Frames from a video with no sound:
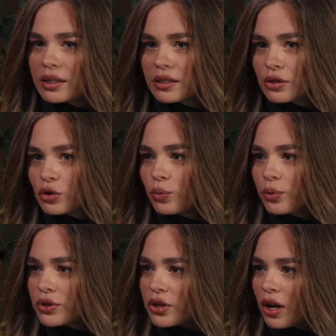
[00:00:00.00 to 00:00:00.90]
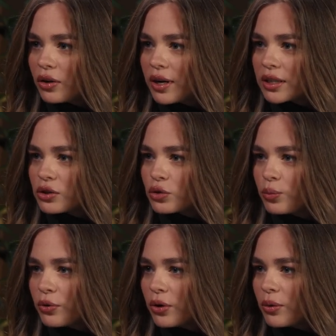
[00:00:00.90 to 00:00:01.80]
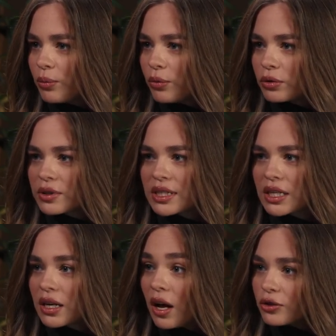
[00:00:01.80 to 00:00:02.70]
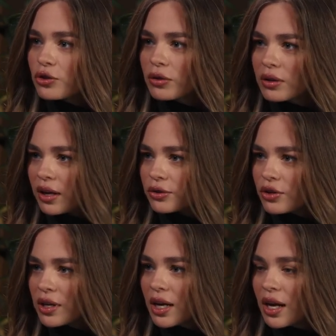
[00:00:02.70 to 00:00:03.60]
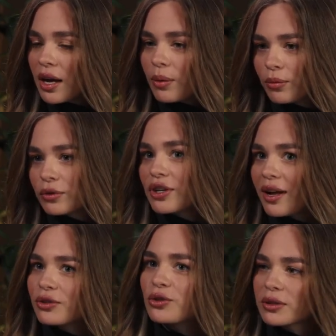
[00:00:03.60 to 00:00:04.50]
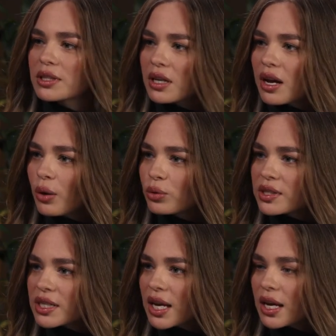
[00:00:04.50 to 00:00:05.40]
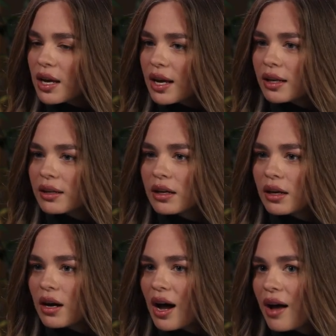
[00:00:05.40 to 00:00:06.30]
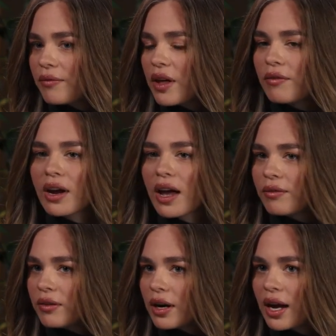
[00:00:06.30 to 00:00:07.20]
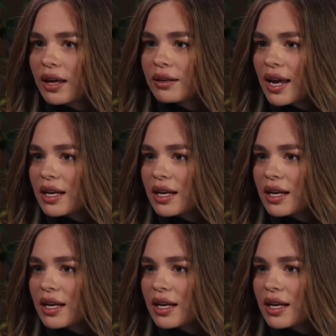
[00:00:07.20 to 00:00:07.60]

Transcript: This is super tolerant, super multicultural country, multicultural city, I would say, and I've never ever had